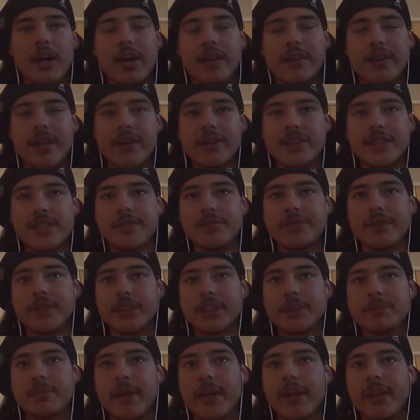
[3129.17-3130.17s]
That was the
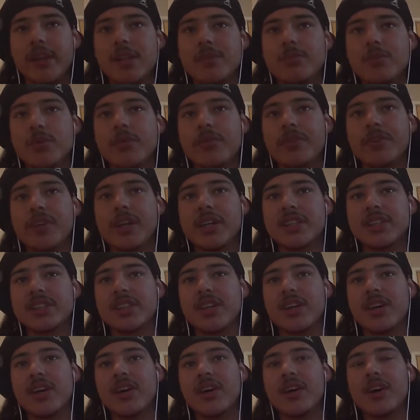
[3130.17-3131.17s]
first Spike Lee movie I
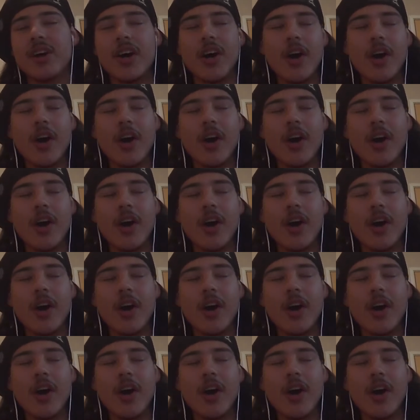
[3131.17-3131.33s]
saw.